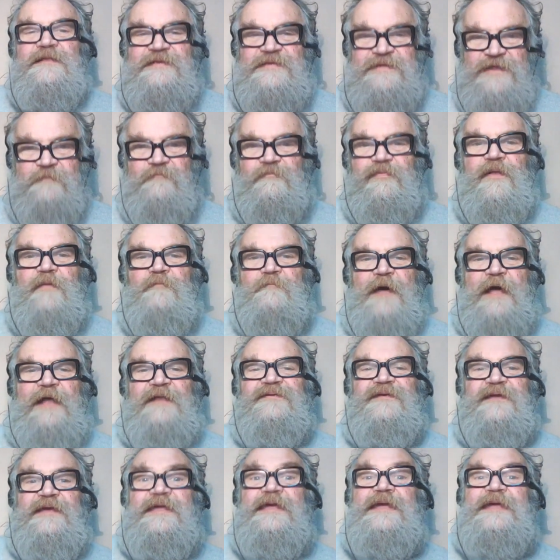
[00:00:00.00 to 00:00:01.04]

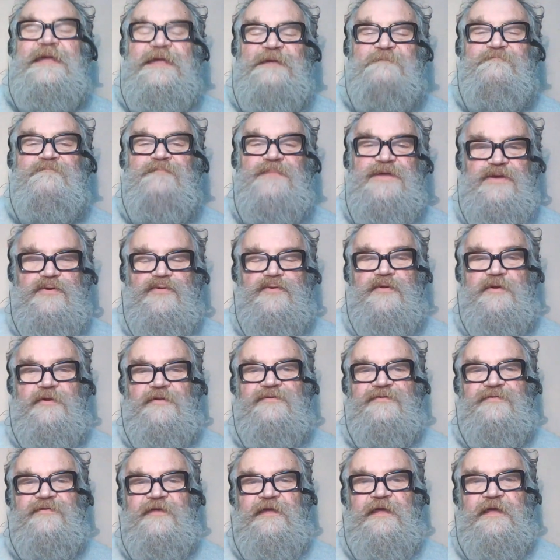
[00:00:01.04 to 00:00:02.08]
diplomatic
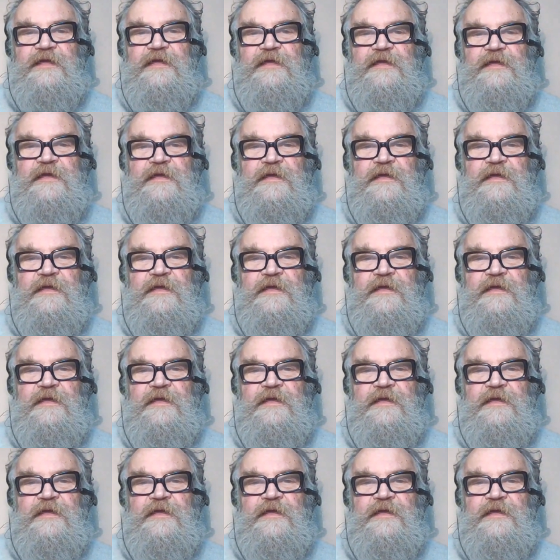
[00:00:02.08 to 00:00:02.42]
immunity